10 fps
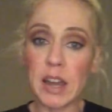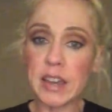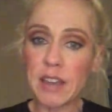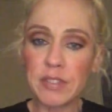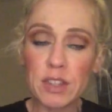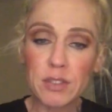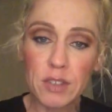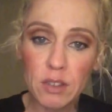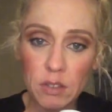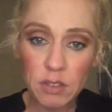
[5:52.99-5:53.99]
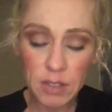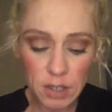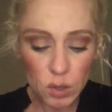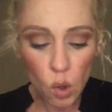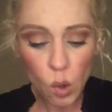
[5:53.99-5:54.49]
again,
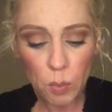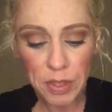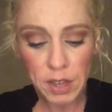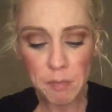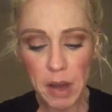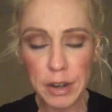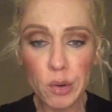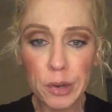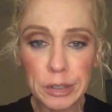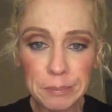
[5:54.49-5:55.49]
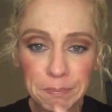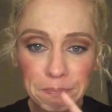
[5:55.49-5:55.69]
this whole thing of body oil,